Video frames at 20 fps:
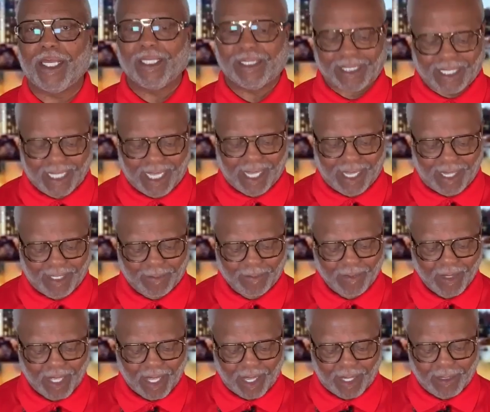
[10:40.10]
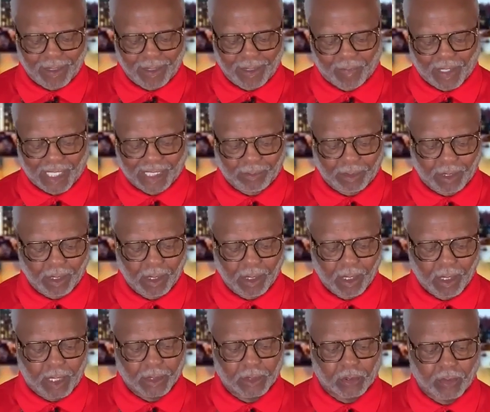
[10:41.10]
Praise God. Uh, you follow me?
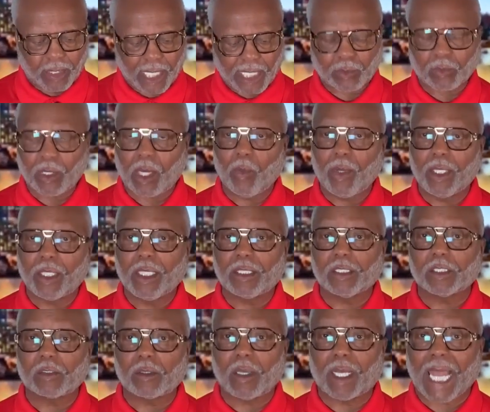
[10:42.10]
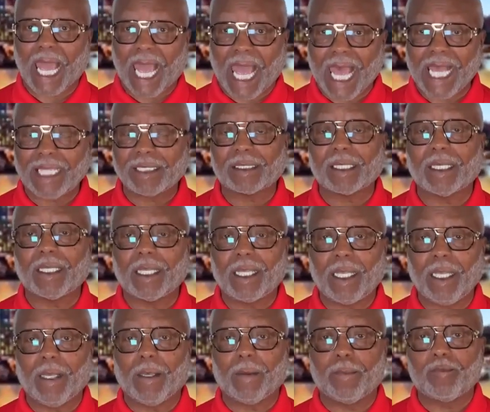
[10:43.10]
And so that's why we need to start asking
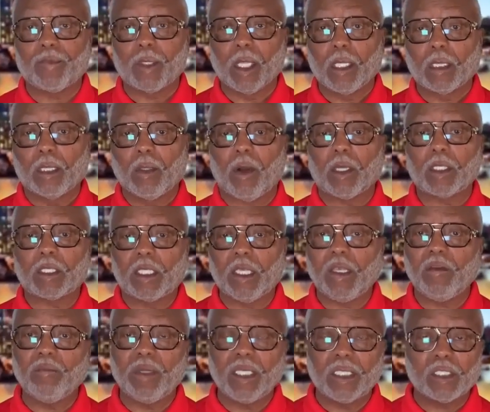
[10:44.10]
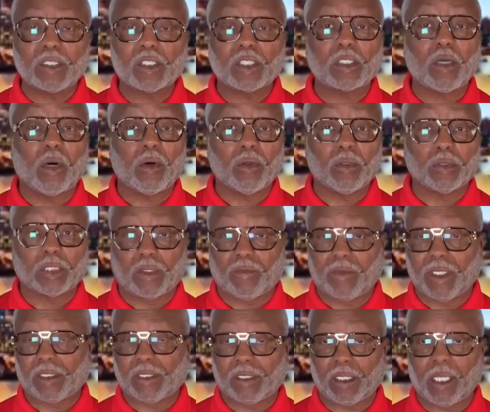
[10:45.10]
him, Lord, give me the souls of
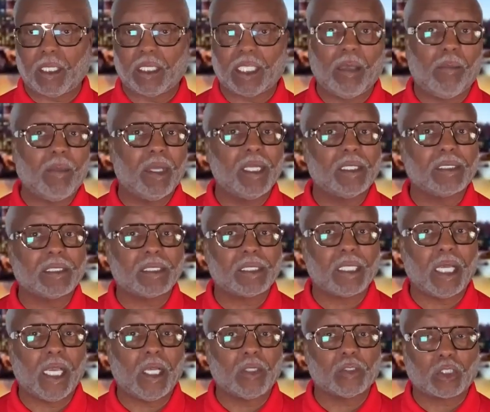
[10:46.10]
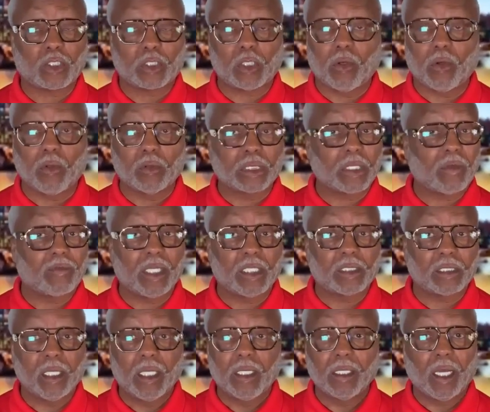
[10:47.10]
this city. Give me the souls of
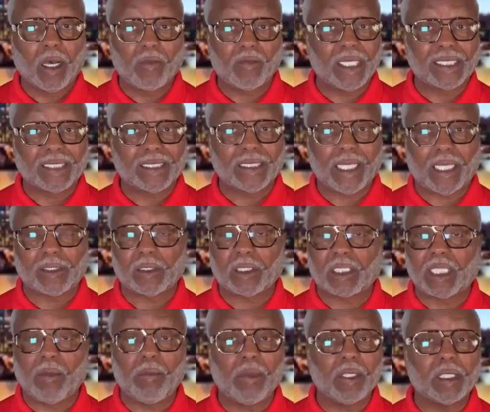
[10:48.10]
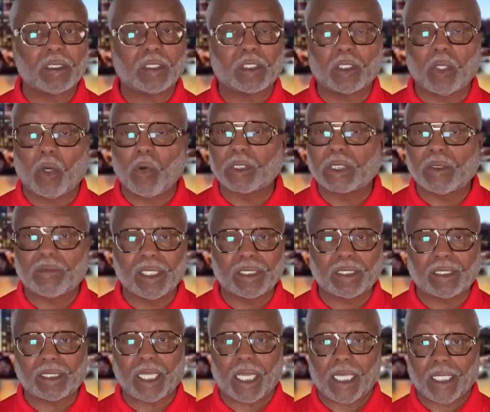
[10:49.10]
this, of this nation. Give me the souls of this
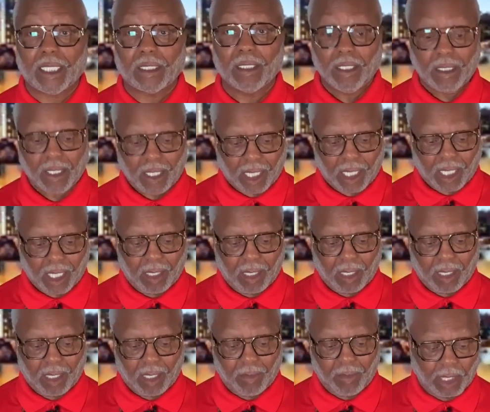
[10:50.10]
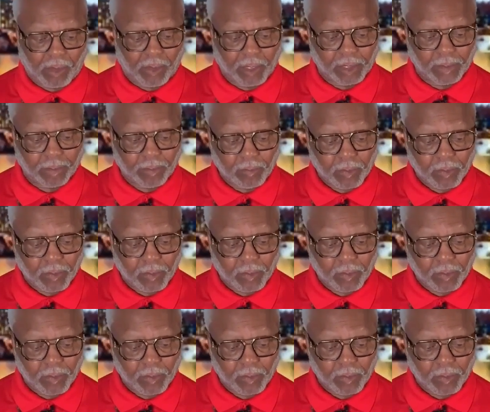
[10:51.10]
state. Amen. In those areas.